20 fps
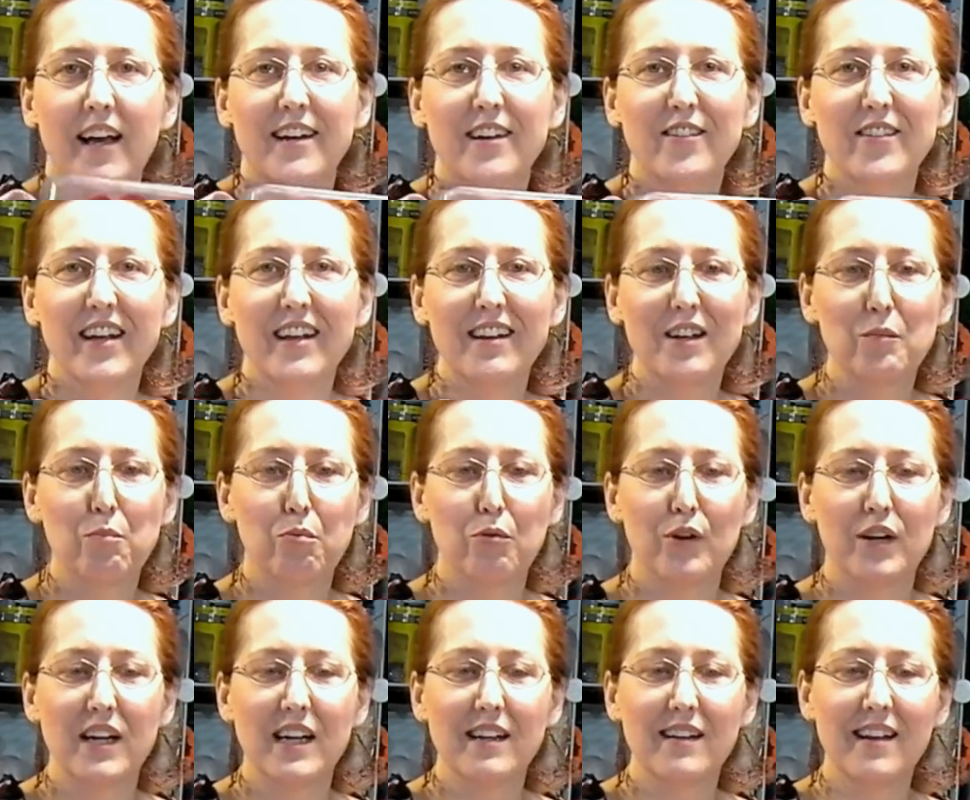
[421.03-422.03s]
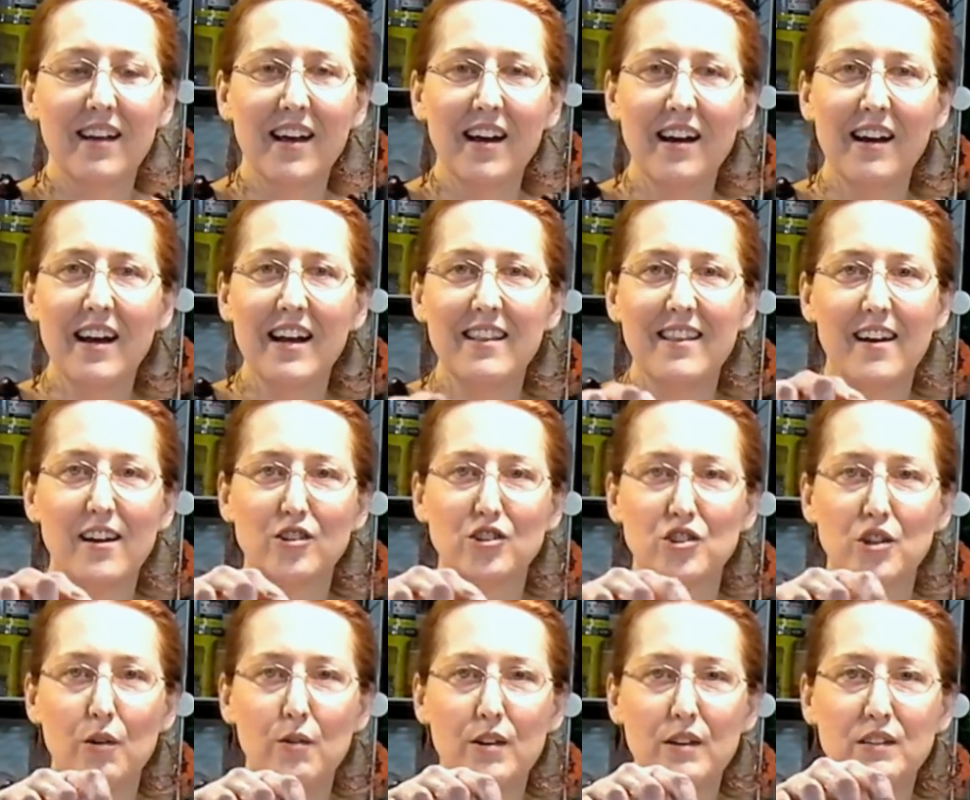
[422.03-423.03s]
And don't they look pretty in there? And they're
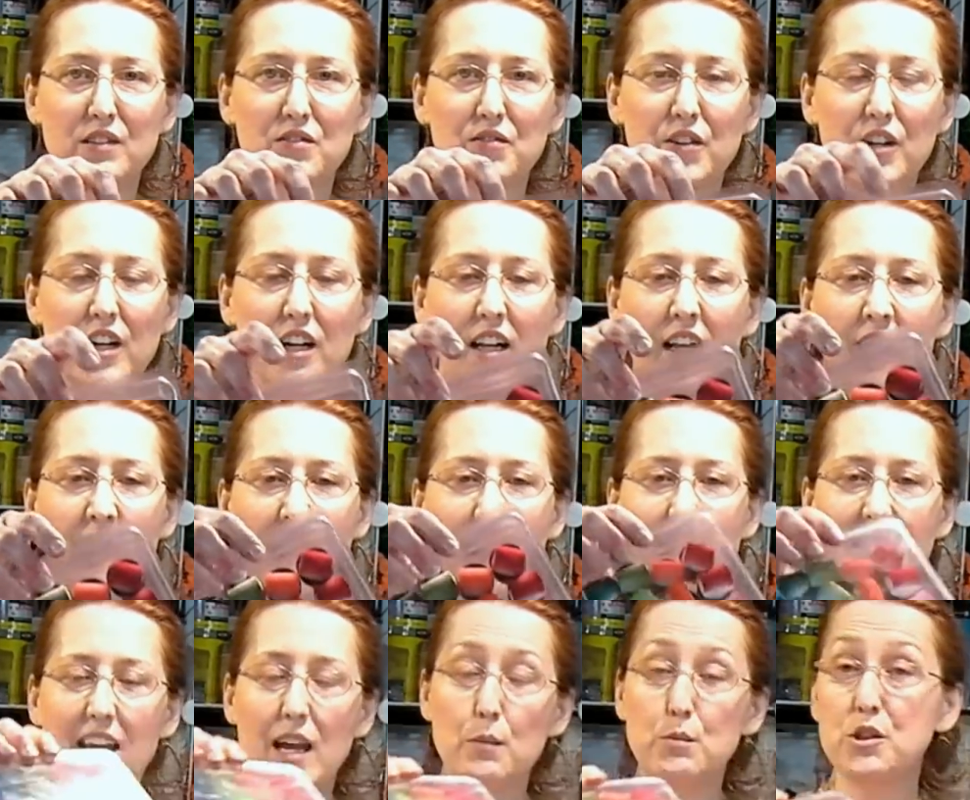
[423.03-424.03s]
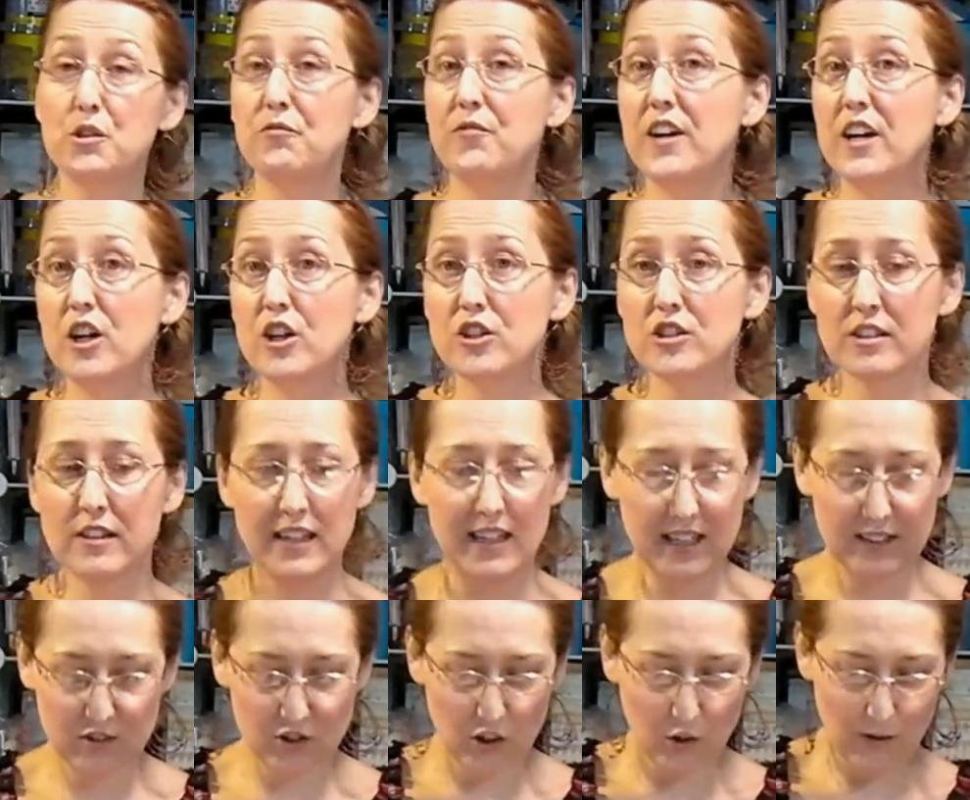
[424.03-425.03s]
so useful. And it keeps your fingers
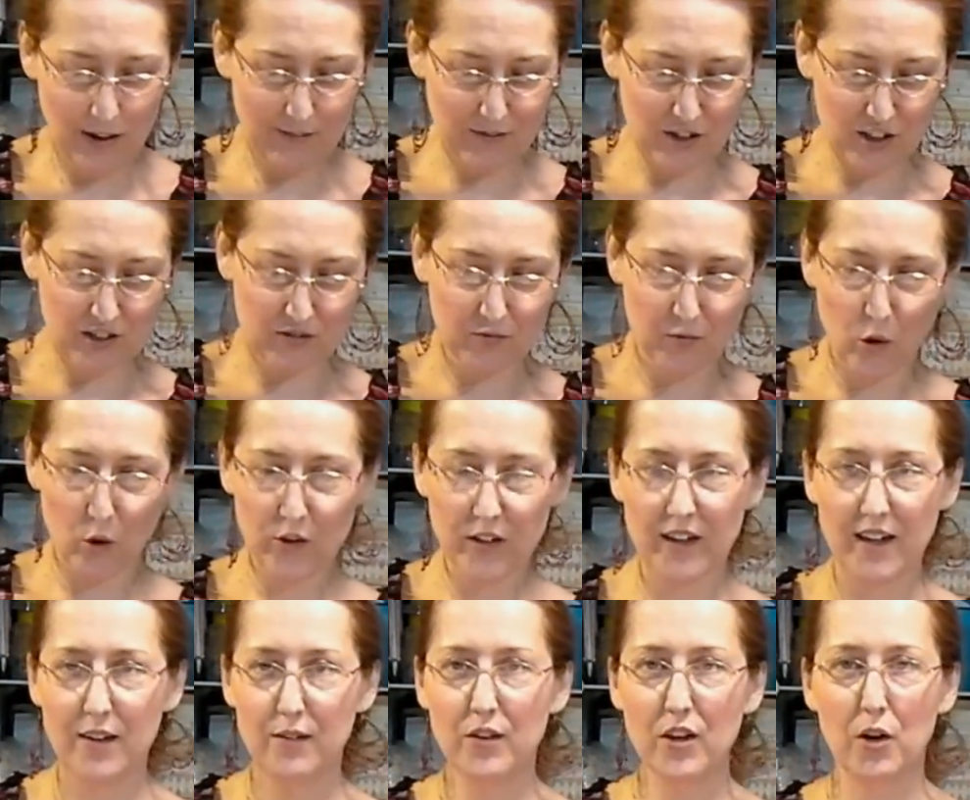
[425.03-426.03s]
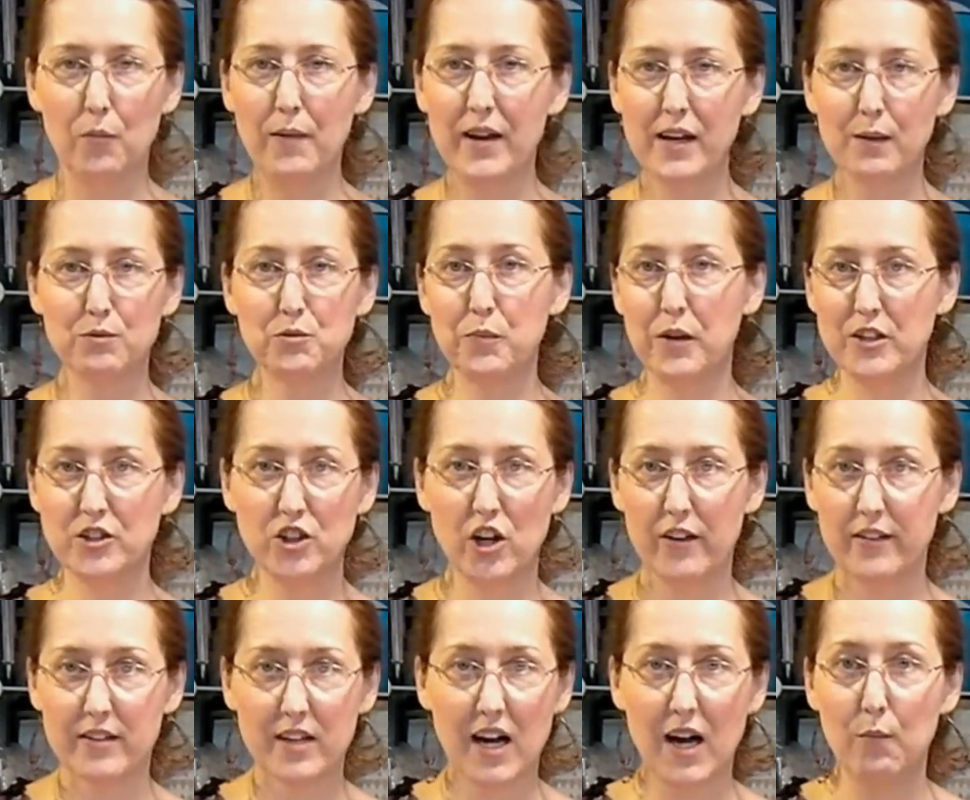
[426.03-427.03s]
clean so you don't have to just fold a little makeup sponge
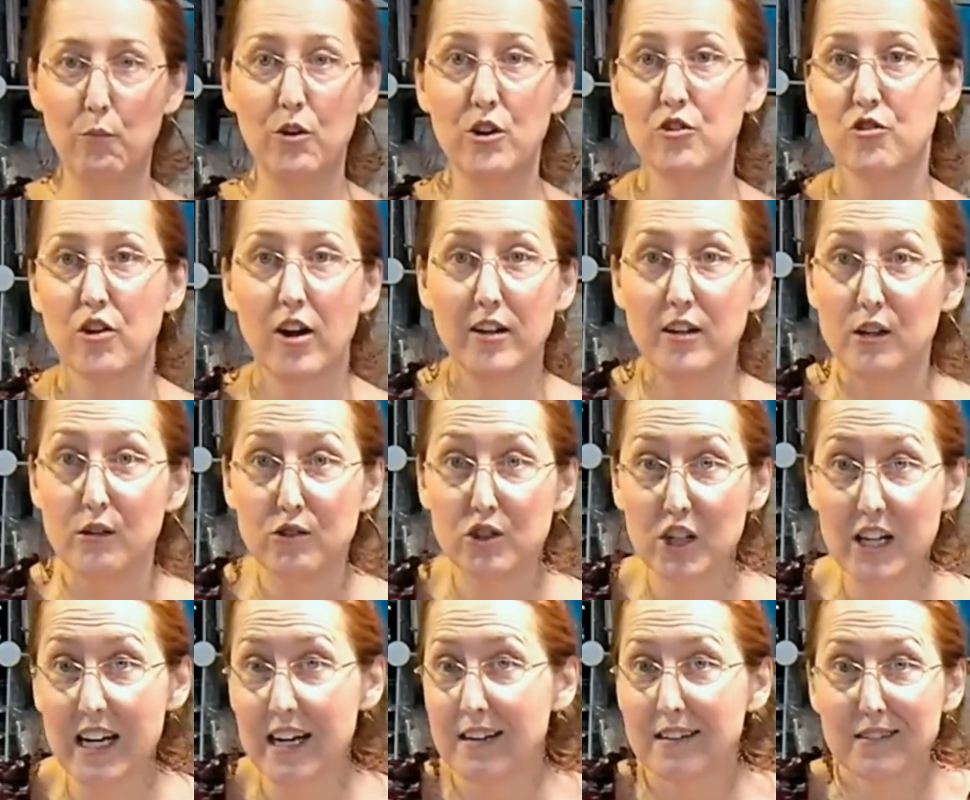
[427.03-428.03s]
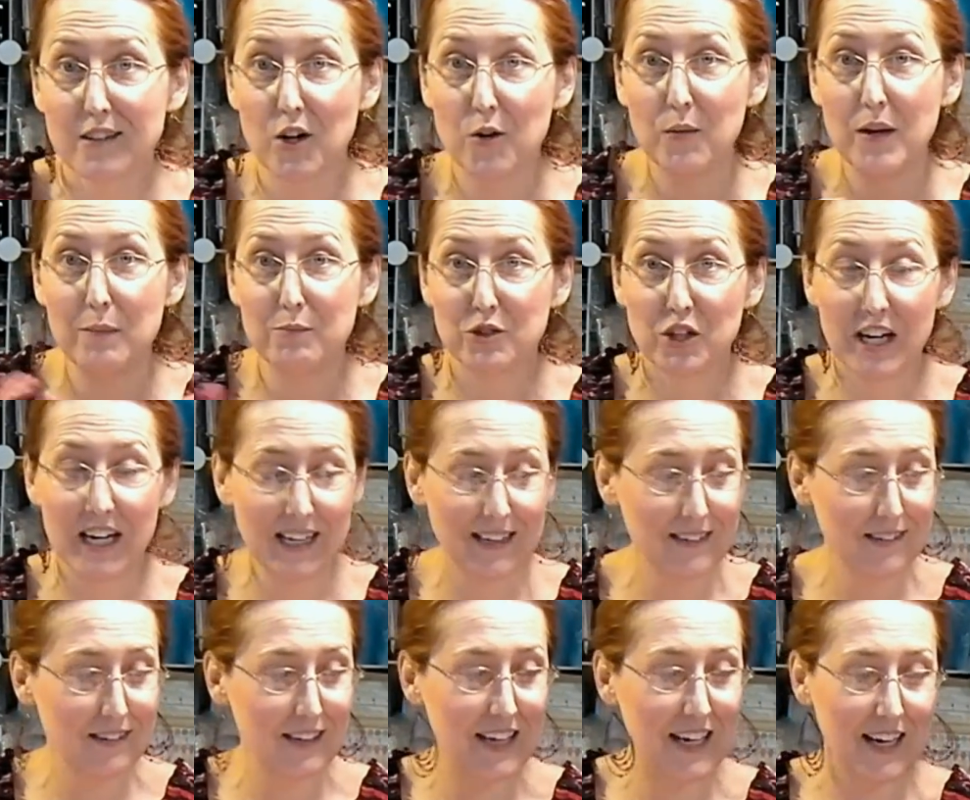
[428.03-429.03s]
all the time when you're trying to use your ink. So it keeps your
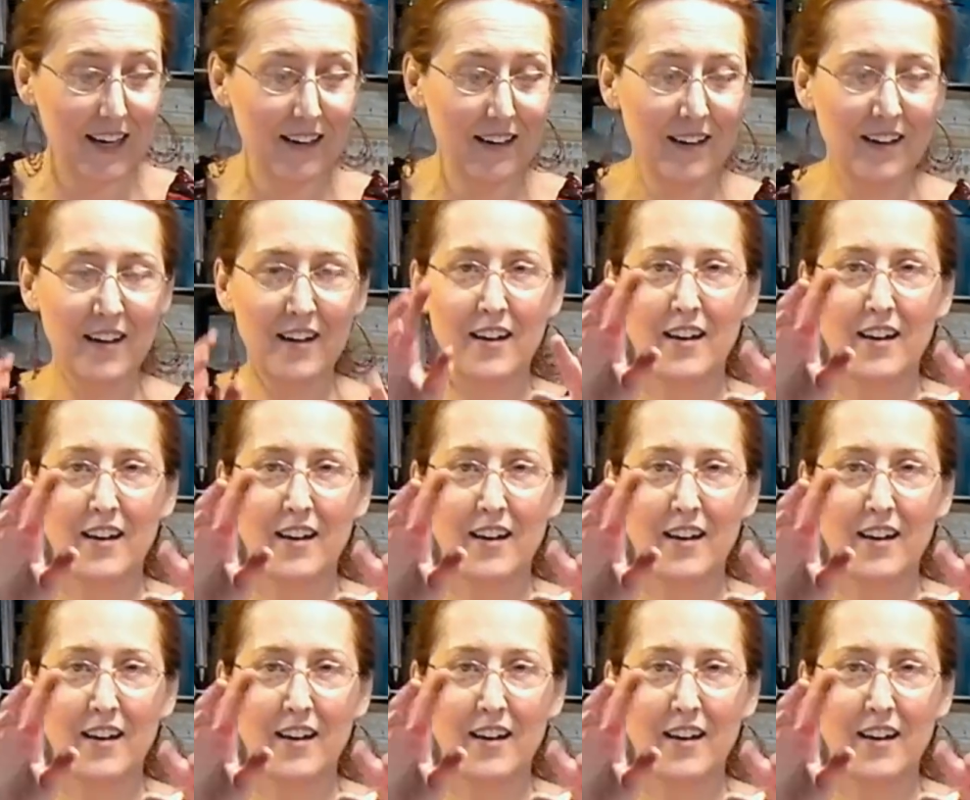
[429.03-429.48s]
hands clean.